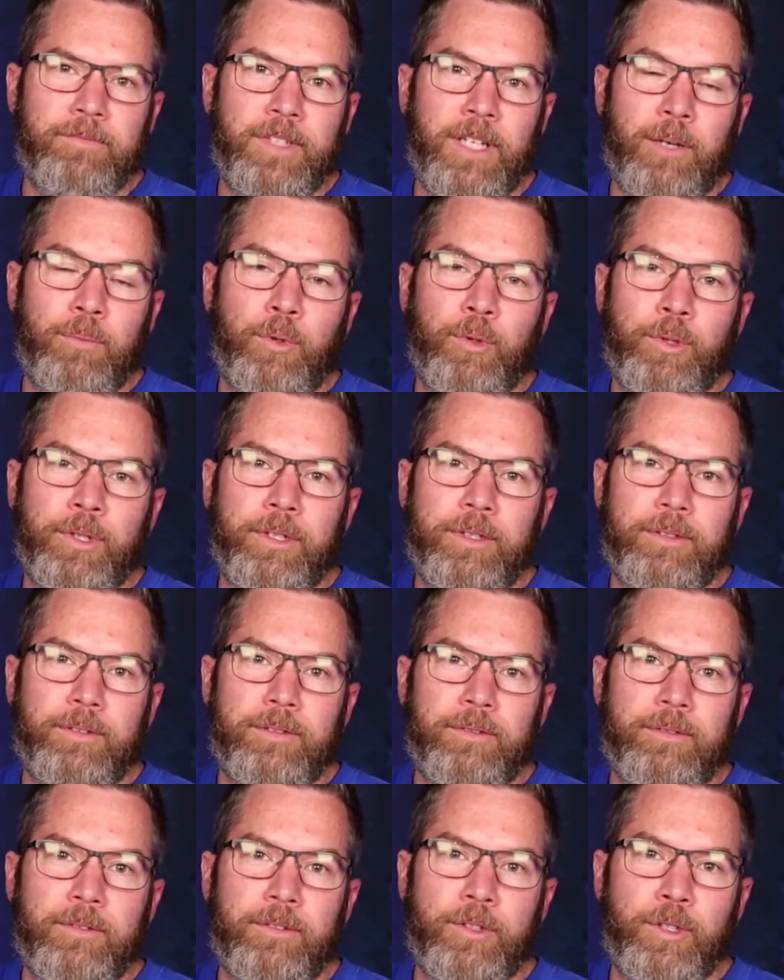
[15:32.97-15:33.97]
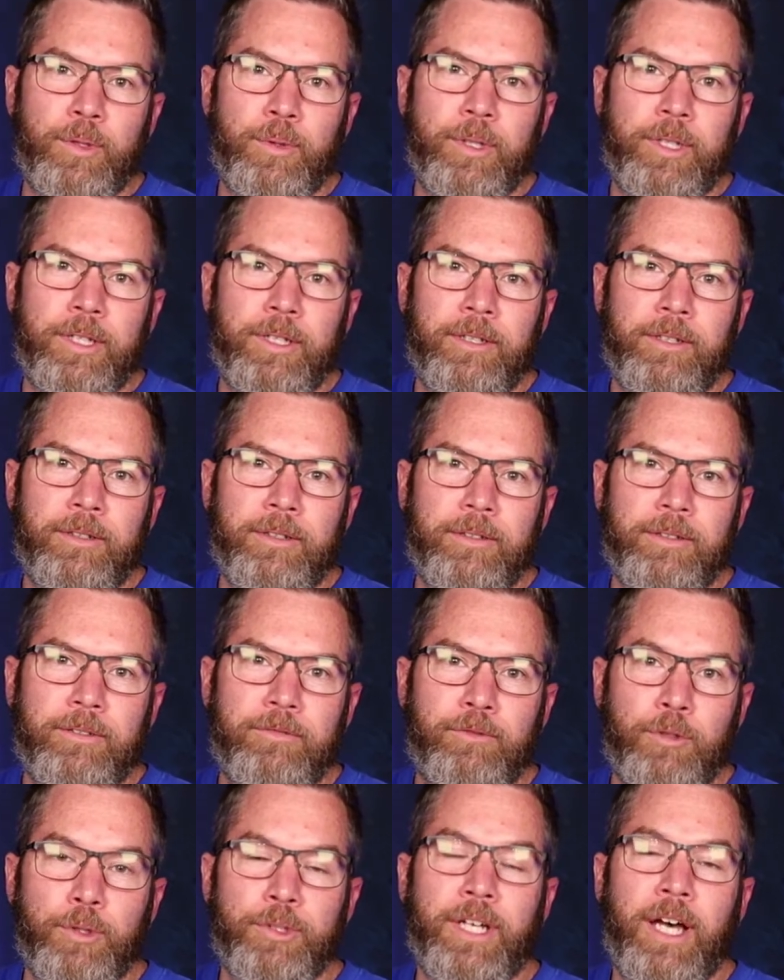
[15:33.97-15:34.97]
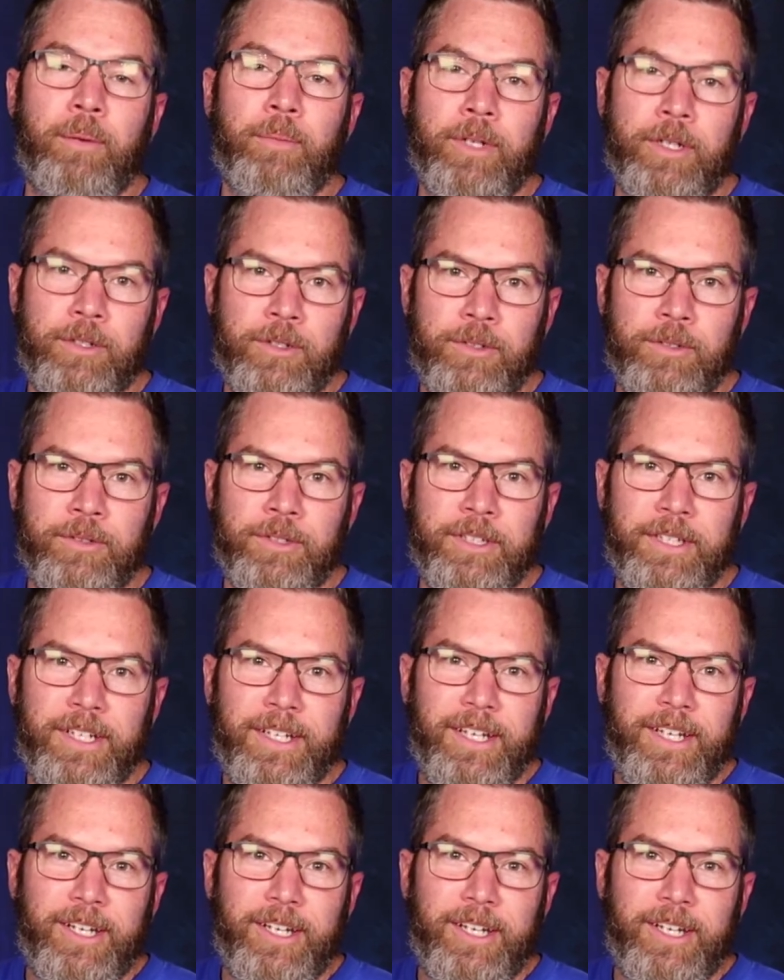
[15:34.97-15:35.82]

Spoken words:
that point doing full-time ministry